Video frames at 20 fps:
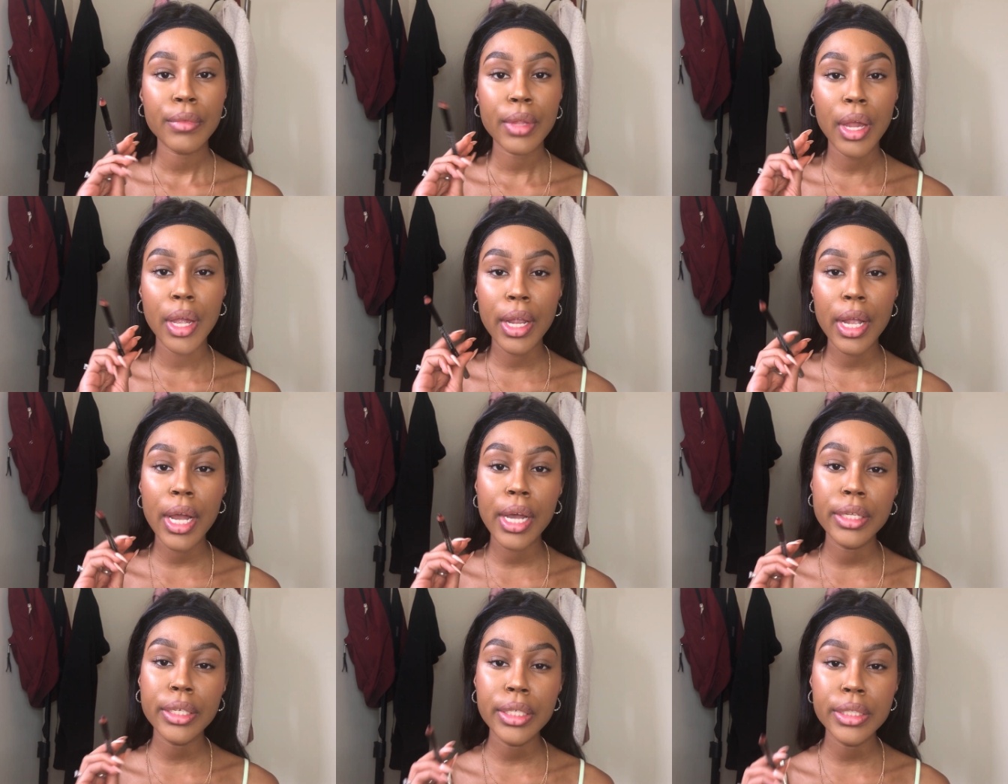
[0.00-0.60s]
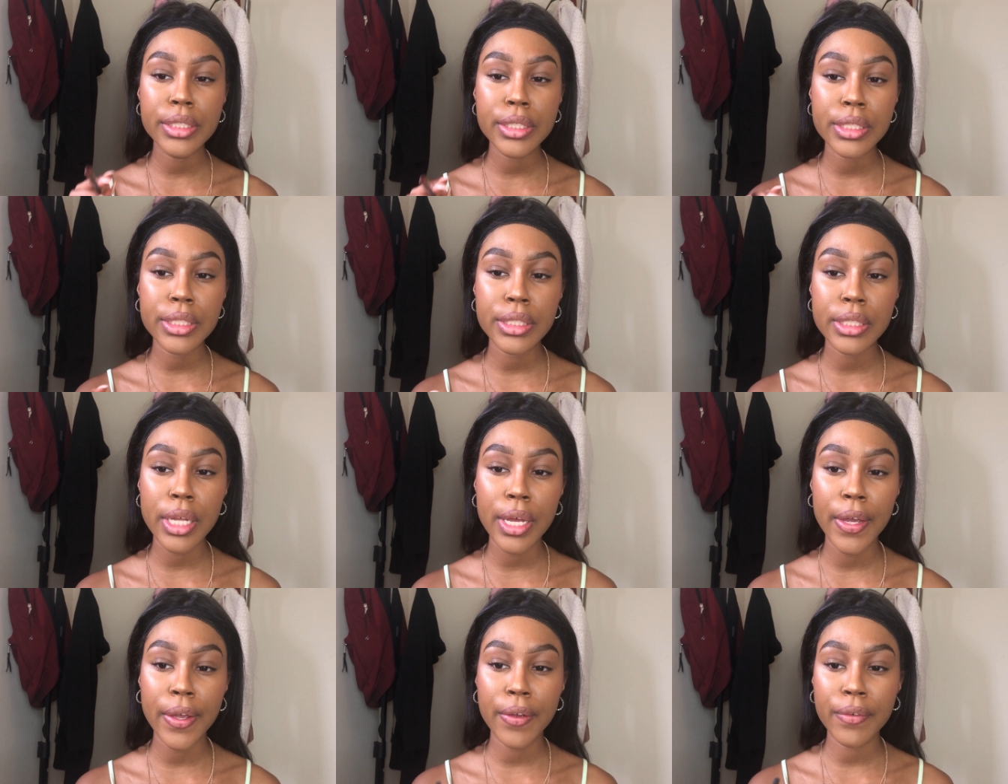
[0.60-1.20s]
I kind of
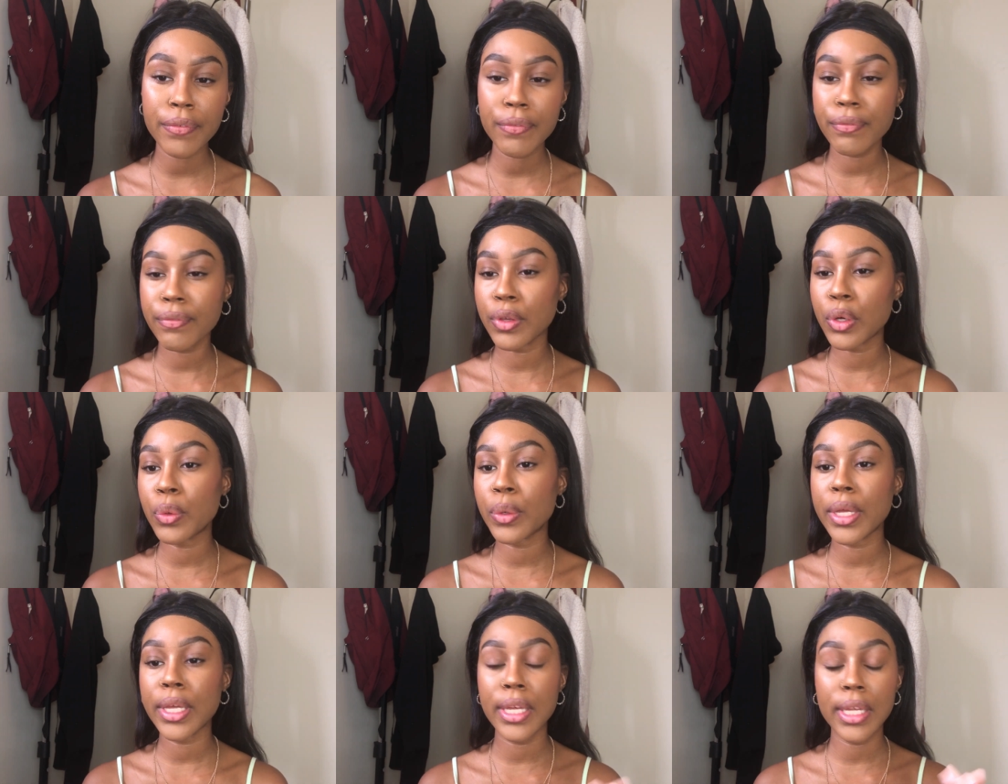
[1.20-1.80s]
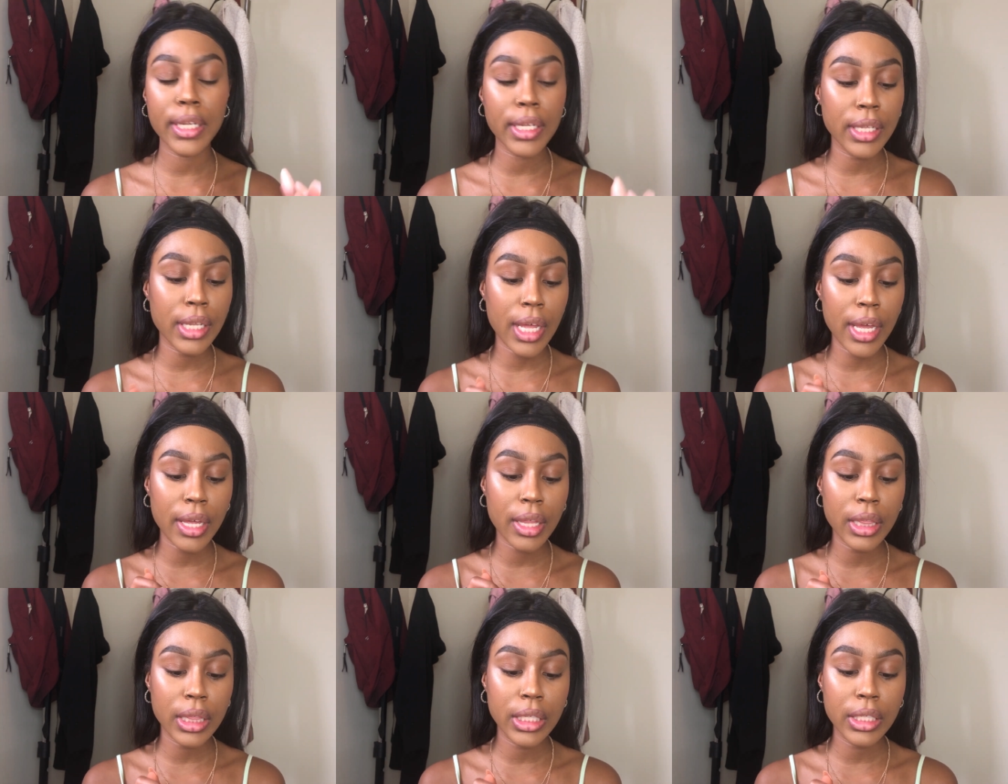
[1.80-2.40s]
just like fill in
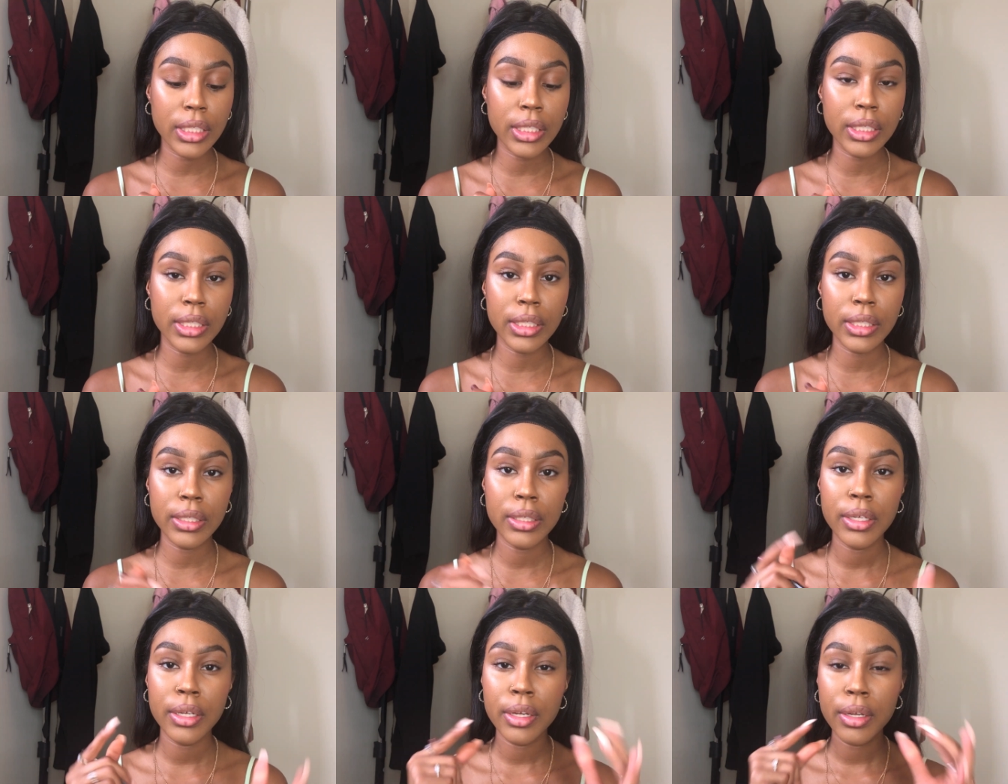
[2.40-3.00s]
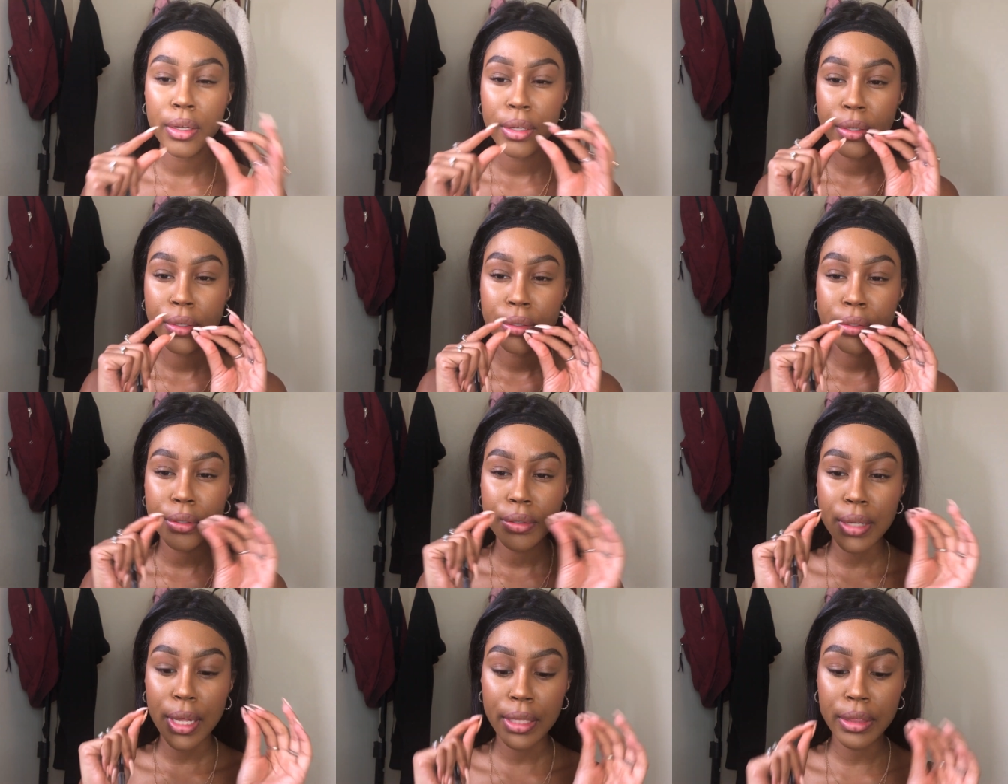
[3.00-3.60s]
like the
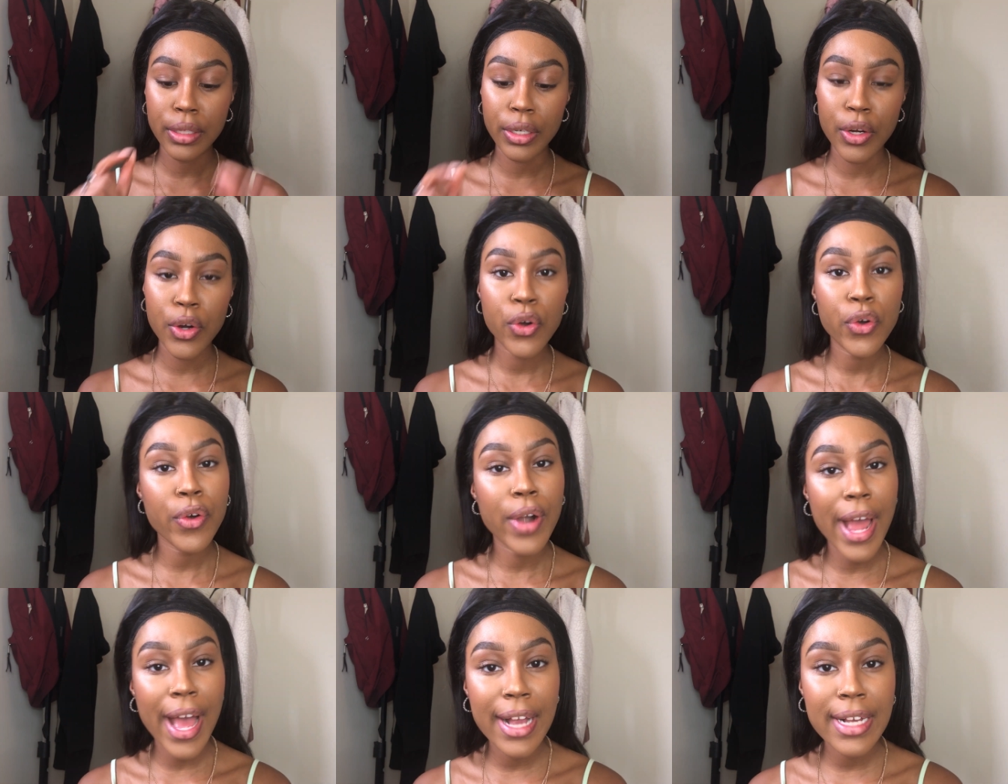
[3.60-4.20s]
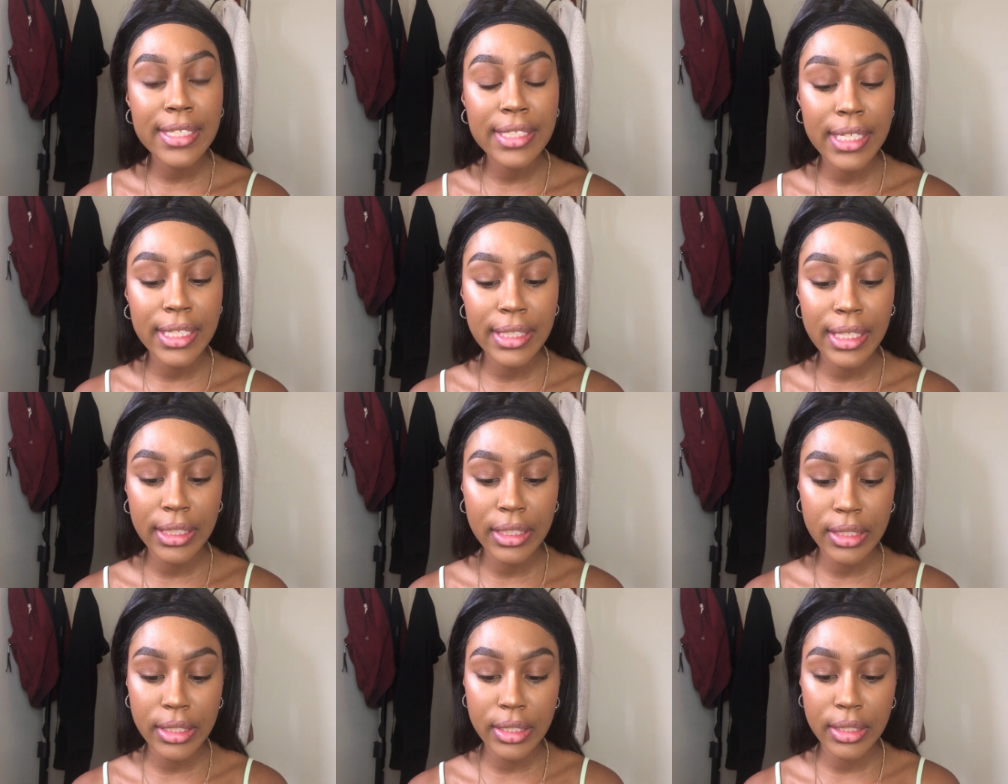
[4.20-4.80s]
like the cracks, like
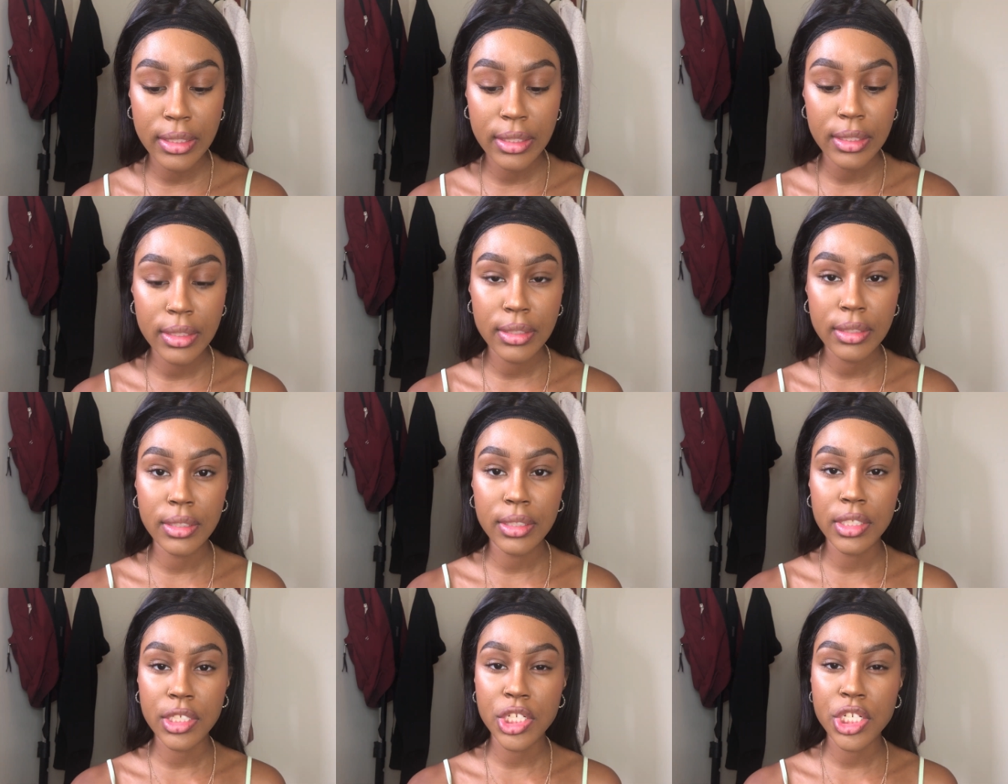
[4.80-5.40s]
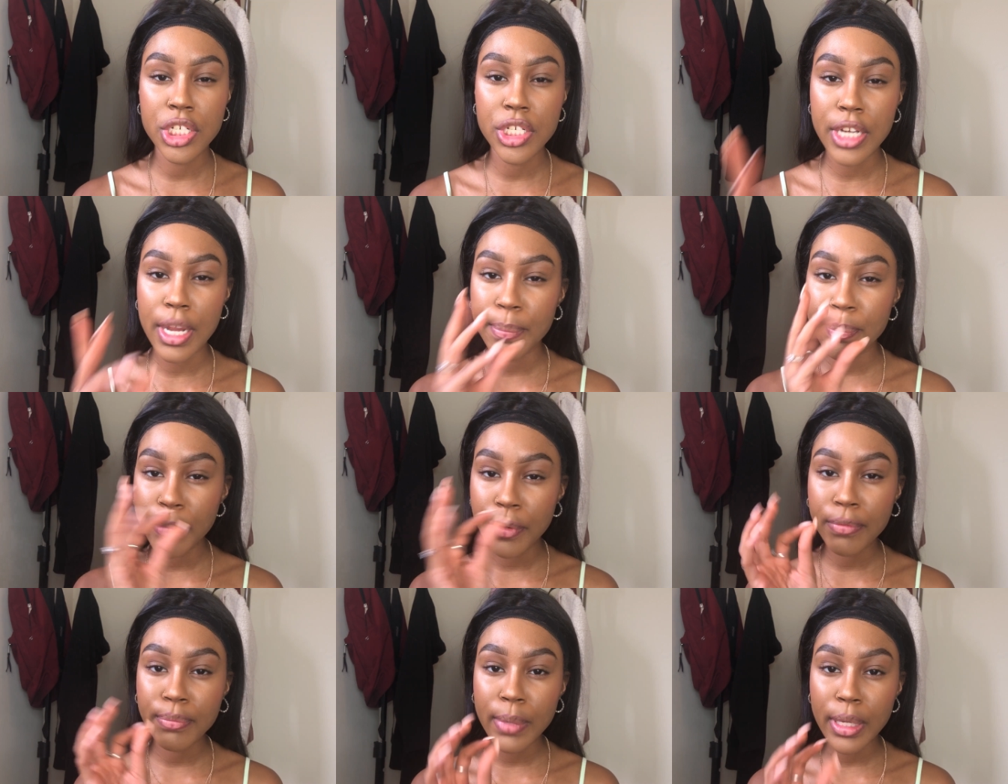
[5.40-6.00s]
like the the
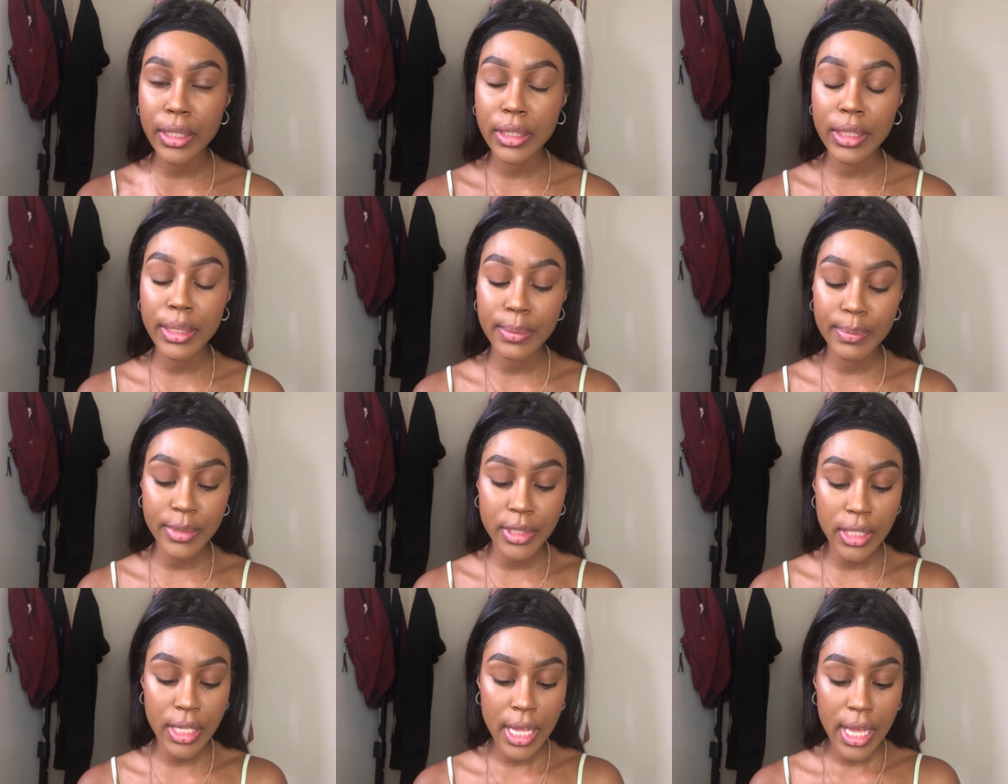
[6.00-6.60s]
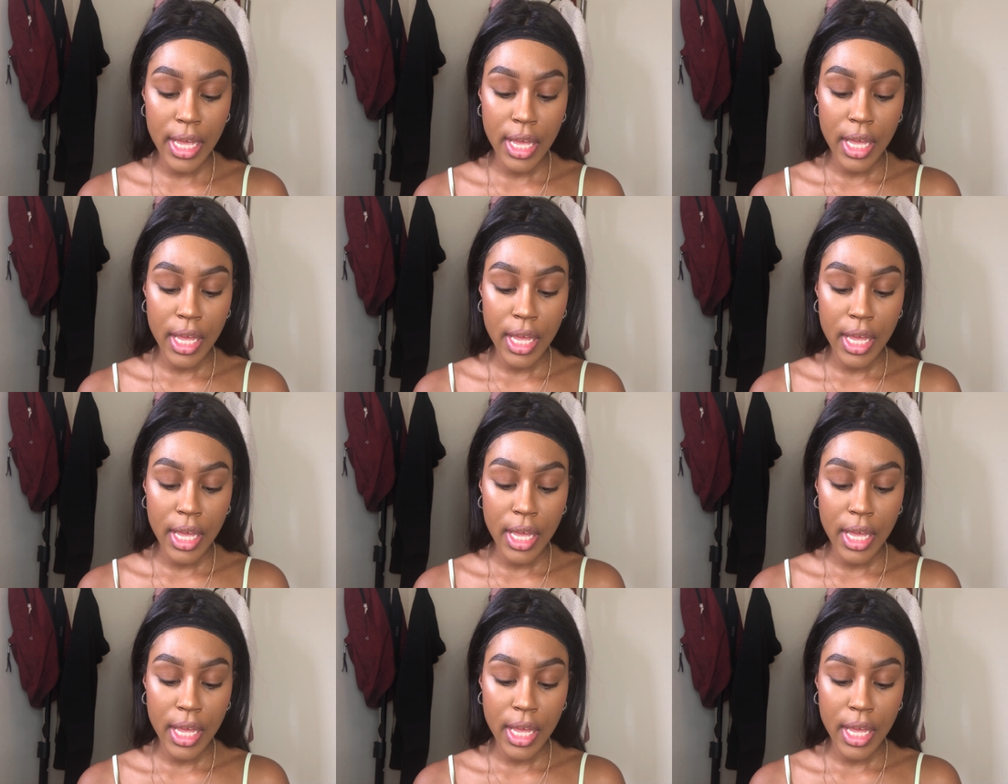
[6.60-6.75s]
shape of my lips.